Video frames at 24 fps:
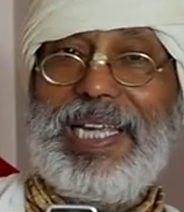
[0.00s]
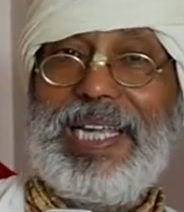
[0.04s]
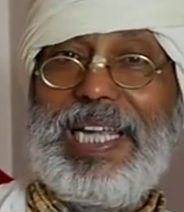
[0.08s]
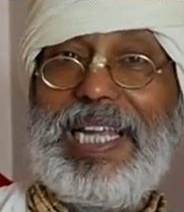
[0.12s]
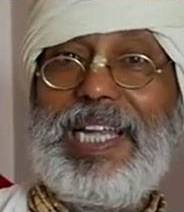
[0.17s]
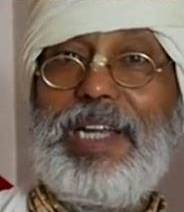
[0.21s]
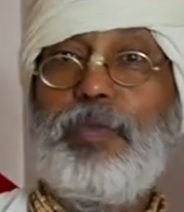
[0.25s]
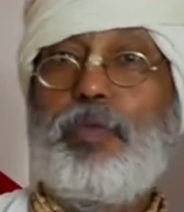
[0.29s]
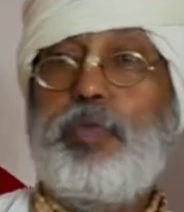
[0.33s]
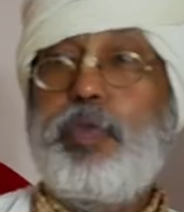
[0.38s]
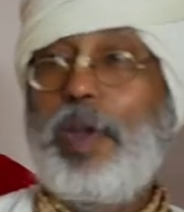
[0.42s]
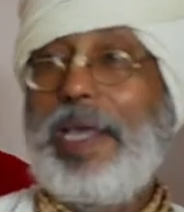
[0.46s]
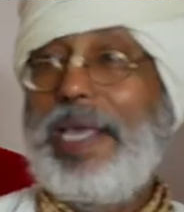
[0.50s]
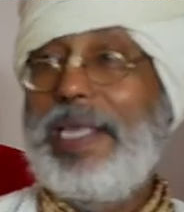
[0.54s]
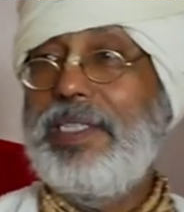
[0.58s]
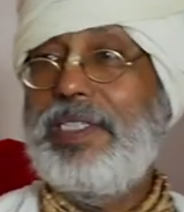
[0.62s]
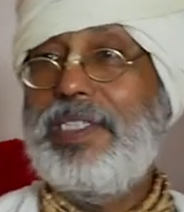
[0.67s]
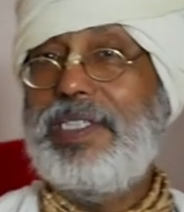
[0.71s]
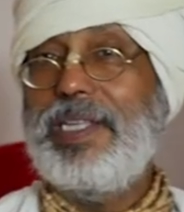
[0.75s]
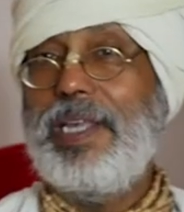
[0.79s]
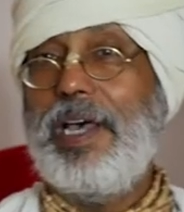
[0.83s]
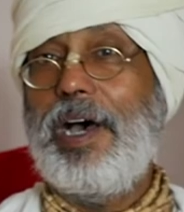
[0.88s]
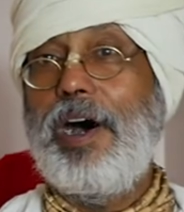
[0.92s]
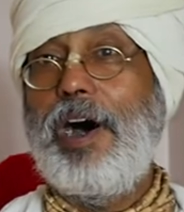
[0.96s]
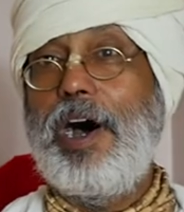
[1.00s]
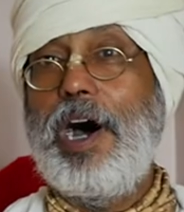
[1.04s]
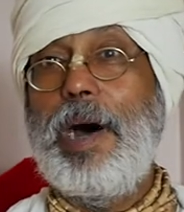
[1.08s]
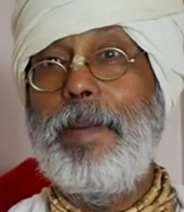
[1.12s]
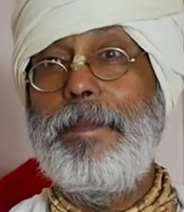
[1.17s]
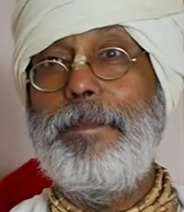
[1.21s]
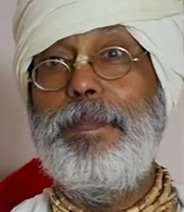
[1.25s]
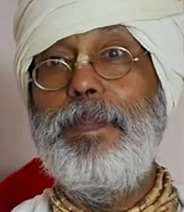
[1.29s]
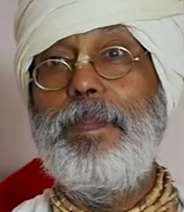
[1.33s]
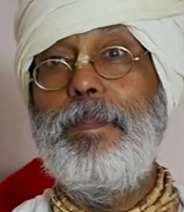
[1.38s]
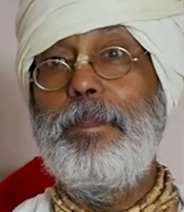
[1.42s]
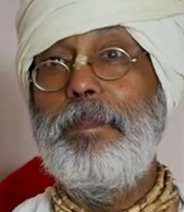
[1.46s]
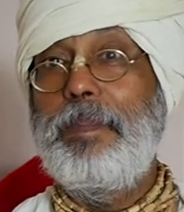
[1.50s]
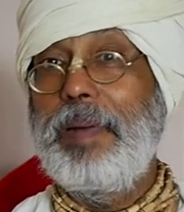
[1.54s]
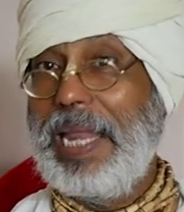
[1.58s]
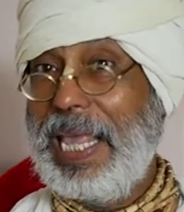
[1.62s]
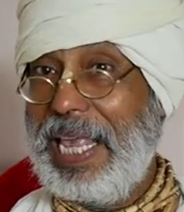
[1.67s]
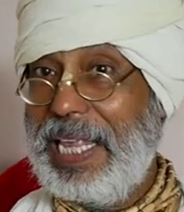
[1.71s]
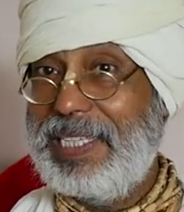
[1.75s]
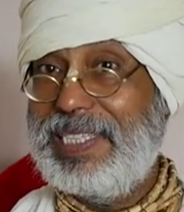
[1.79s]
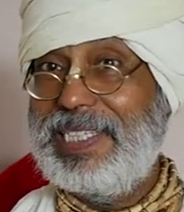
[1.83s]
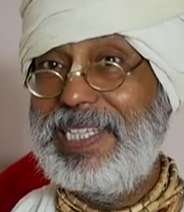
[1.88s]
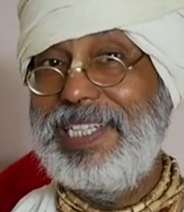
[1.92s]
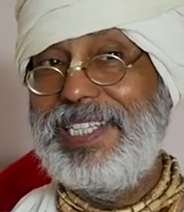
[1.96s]
Influence of
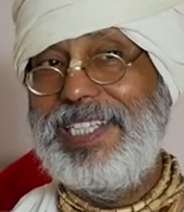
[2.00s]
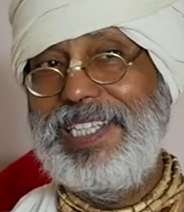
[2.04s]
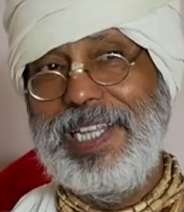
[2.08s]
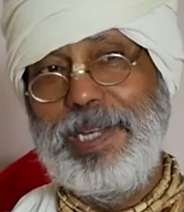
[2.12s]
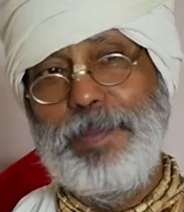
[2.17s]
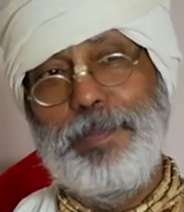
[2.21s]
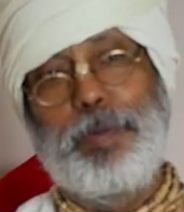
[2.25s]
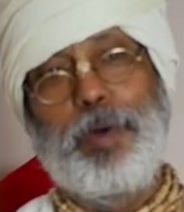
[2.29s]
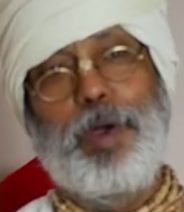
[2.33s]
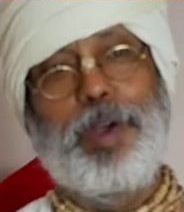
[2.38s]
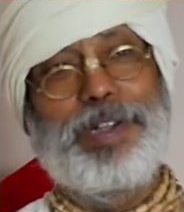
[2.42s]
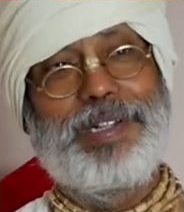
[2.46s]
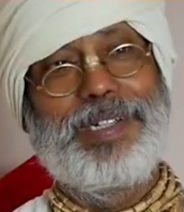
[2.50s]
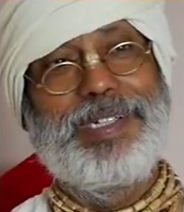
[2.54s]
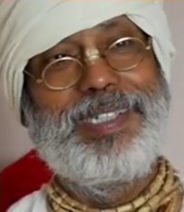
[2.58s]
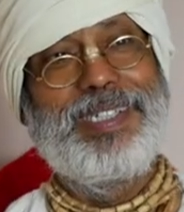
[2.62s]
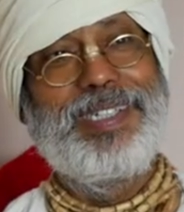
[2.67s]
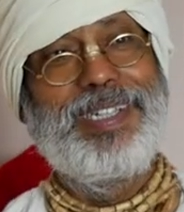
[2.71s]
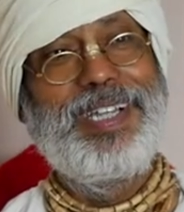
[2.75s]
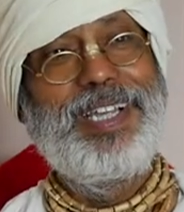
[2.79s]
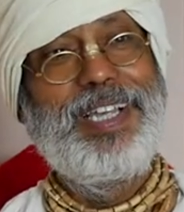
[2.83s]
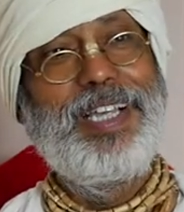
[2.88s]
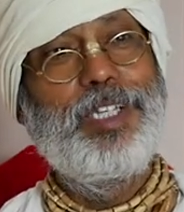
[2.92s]
place is important.